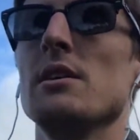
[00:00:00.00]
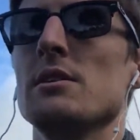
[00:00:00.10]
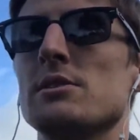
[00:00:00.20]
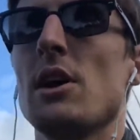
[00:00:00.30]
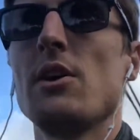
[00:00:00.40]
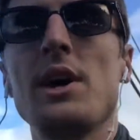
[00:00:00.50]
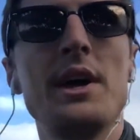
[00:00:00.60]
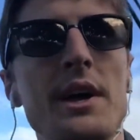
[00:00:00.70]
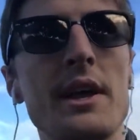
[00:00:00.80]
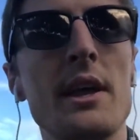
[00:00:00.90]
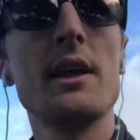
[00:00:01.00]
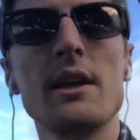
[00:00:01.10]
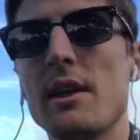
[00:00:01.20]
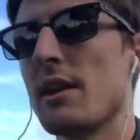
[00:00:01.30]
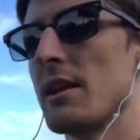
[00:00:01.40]
So
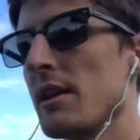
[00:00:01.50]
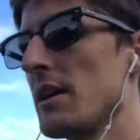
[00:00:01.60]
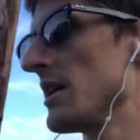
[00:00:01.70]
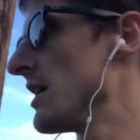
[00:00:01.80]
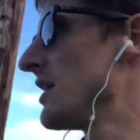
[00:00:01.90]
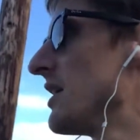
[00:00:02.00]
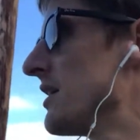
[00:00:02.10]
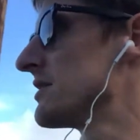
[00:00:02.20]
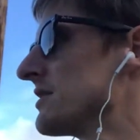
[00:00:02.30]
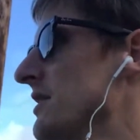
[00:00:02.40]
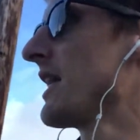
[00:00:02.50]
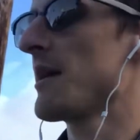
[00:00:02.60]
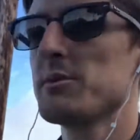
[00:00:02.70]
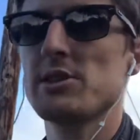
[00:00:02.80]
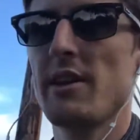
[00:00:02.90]
the
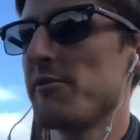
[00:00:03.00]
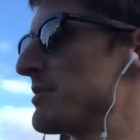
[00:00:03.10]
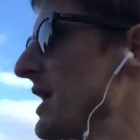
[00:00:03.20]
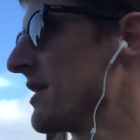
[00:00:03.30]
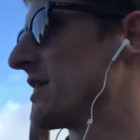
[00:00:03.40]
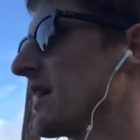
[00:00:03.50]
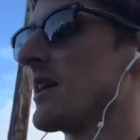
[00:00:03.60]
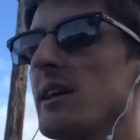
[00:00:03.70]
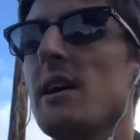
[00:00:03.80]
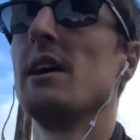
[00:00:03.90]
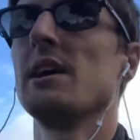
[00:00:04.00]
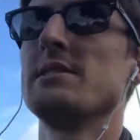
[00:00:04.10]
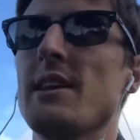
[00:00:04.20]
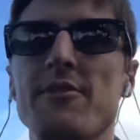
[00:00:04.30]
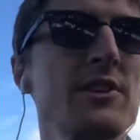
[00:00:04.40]
Amazon FBA thing is
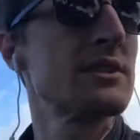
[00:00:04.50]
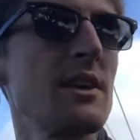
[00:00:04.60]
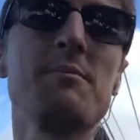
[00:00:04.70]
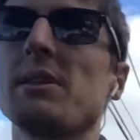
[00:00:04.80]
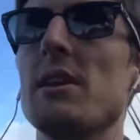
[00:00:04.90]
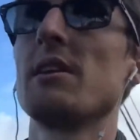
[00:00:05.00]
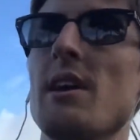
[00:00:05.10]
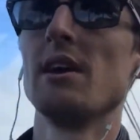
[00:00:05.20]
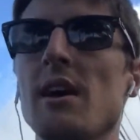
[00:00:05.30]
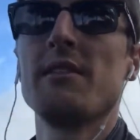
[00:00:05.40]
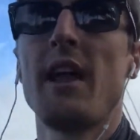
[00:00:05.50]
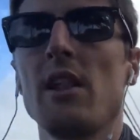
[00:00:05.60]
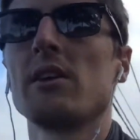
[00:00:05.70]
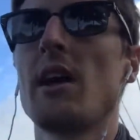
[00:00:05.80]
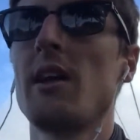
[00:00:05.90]
definitely something that I
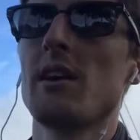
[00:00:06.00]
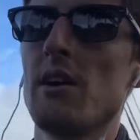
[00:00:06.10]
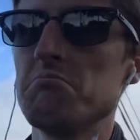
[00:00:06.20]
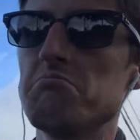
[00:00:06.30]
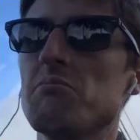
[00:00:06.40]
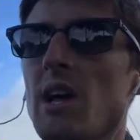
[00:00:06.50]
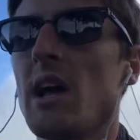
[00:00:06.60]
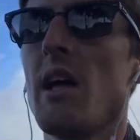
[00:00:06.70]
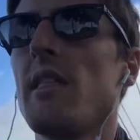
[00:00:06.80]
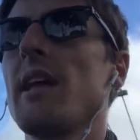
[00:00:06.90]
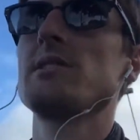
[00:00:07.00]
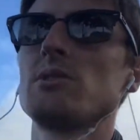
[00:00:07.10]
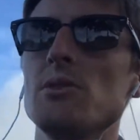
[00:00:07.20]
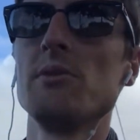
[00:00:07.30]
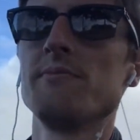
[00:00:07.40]
look at and go, that's
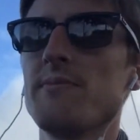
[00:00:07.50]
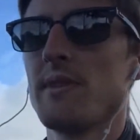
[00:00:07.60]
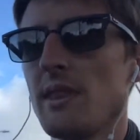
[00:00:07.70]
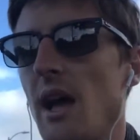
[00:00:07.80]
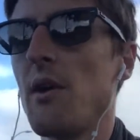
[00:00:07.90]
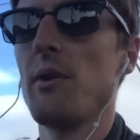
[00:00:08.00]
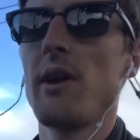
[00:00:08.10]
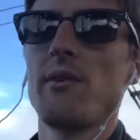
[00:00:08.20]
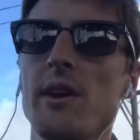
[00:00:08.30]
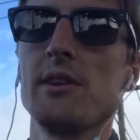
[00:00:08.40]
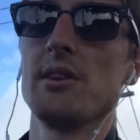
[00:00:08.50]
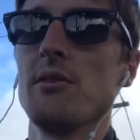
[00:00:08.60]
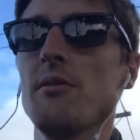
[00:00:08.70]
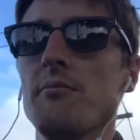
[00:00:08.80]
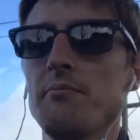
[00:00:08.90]
cool, not what I want to do.
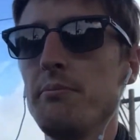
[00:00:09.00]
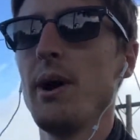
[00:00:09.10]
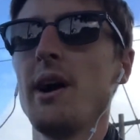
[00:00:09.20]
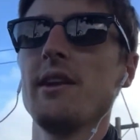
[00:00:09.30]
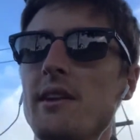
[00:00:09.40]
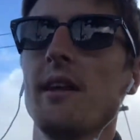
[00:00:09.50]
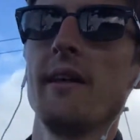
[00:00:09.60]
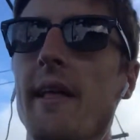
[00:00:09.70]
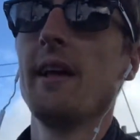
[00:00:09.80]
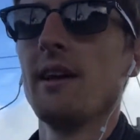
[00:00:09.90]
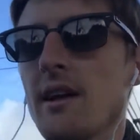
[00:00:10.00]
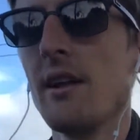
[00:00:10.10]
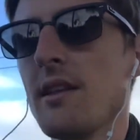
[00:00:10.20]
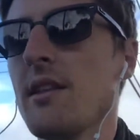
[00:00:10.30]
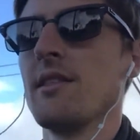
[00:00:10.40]
But
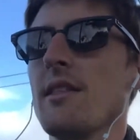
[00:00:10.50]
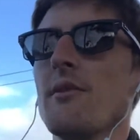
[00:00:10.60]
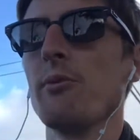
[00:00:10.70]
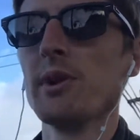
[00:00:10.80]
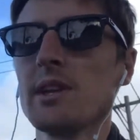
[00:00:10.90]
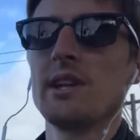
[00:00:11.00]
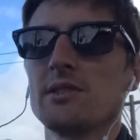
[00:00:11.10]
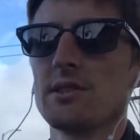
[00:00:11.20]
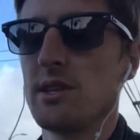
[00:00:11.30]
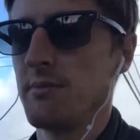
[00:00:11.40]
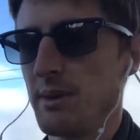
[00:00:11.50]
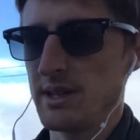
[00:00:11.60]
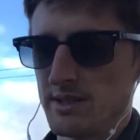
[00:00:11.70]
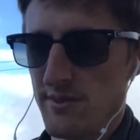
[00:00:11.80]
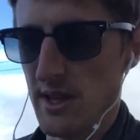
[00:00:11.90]
the really interesting
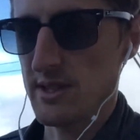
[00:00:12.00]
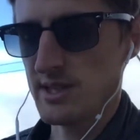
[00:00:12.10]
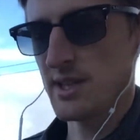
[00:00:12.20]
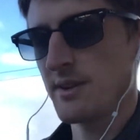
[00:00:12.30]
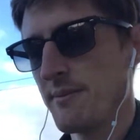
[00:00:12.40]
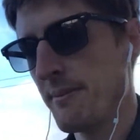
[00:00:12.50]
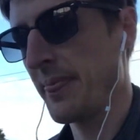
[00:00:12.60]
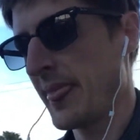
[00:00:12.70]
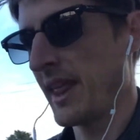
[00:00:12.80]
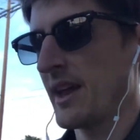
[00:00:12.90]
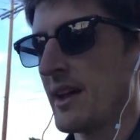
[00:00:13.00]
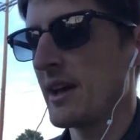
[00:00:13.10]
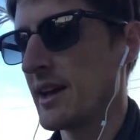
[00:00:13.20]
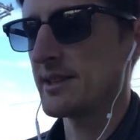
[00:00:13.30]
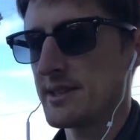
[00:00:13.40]
piece of this
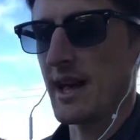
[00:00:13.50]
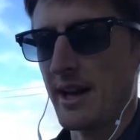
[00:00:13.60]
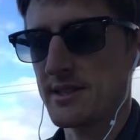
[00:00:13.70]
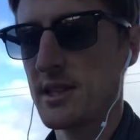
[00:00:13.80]
is that